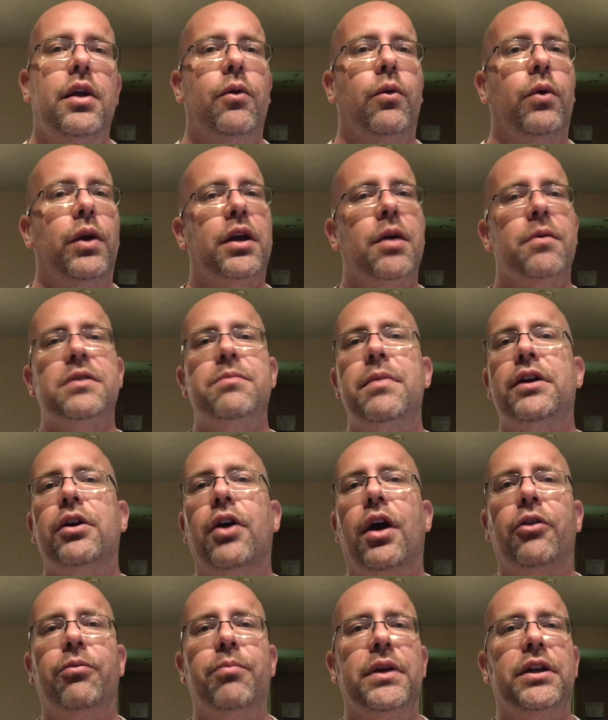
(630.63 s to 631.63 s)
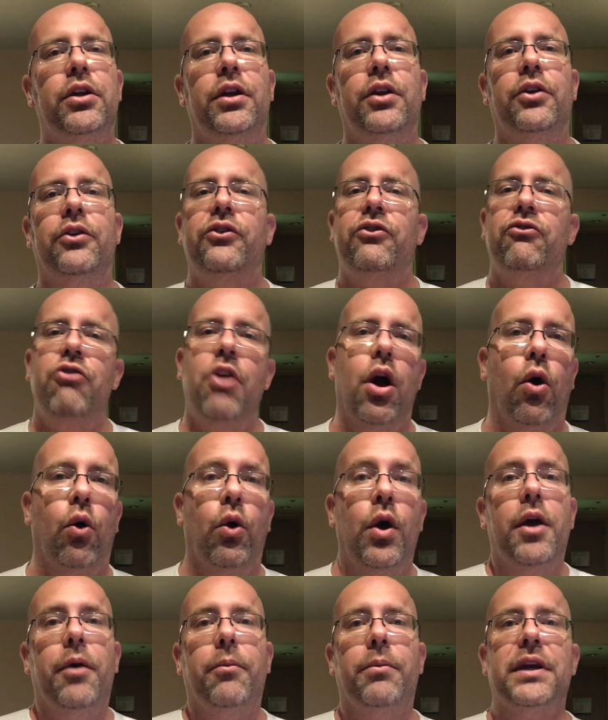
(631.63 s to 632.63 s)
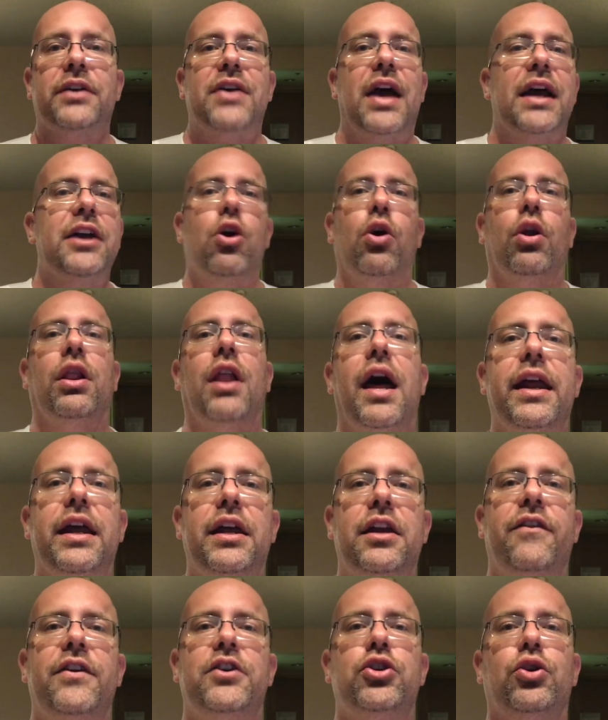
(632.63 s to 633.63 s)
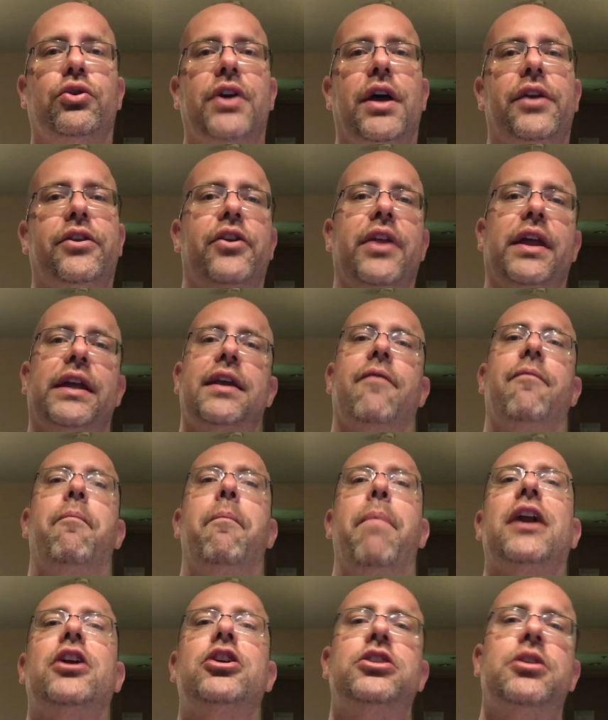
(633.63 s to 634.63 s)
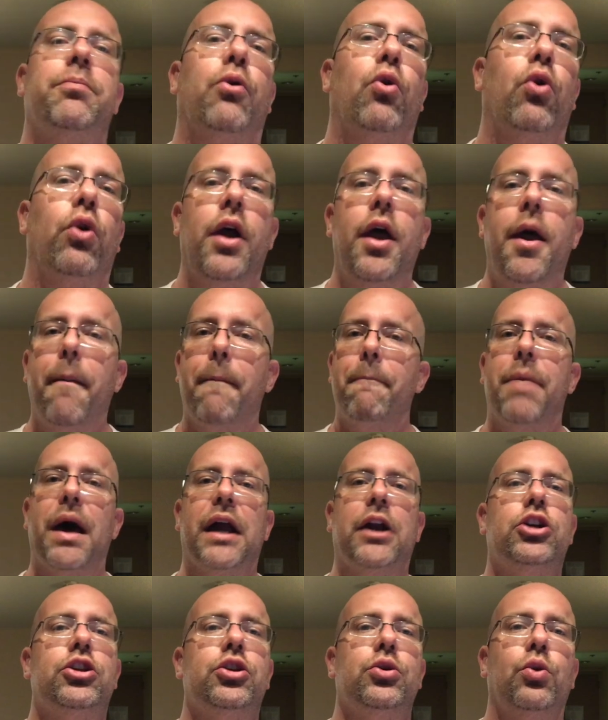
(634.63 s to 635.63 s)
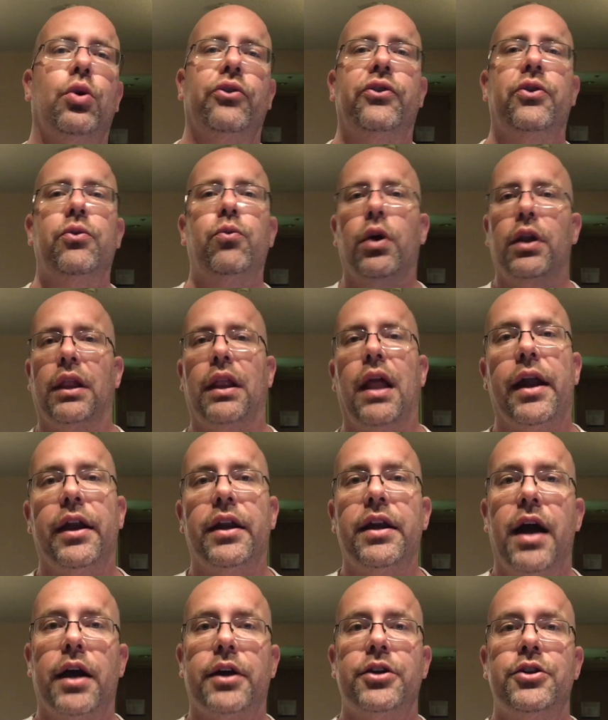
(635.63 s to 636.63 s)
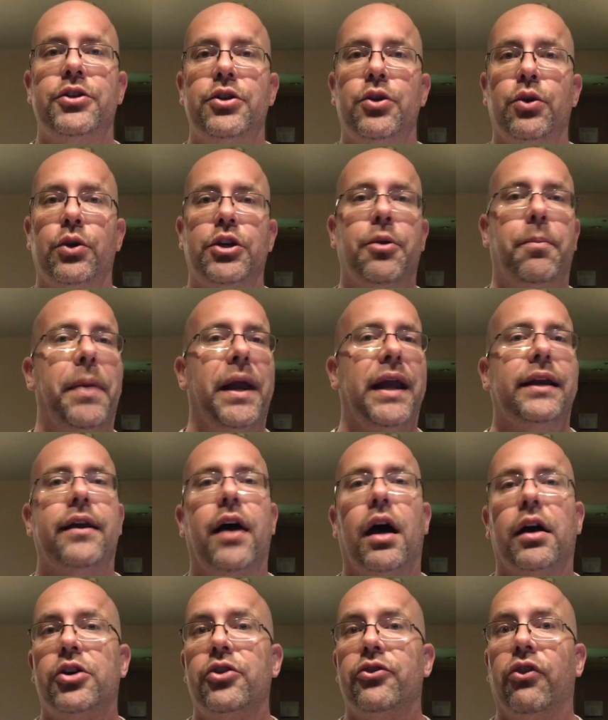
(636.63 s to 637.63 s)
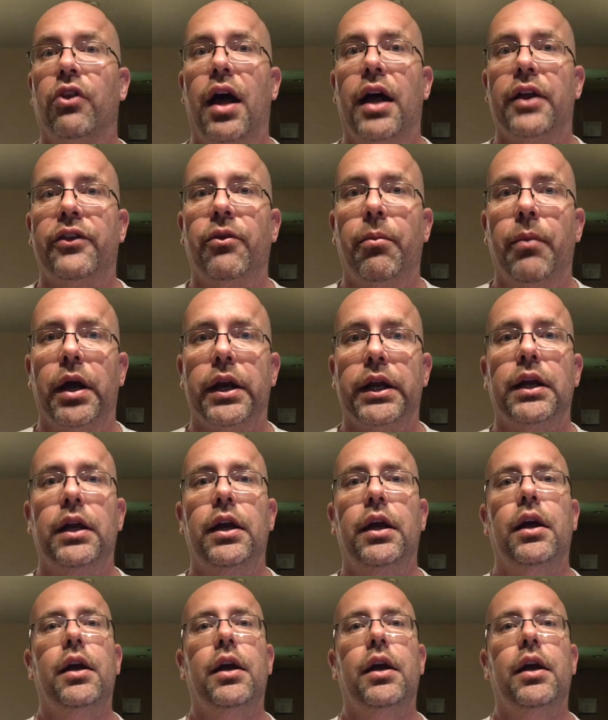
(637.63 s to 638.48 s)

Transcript: When it comes to mental health, mental illness, no. Because I know a lot of individuals out there that give better support, better tools than what a lot of doctors do, and you're paying doctors lots of money.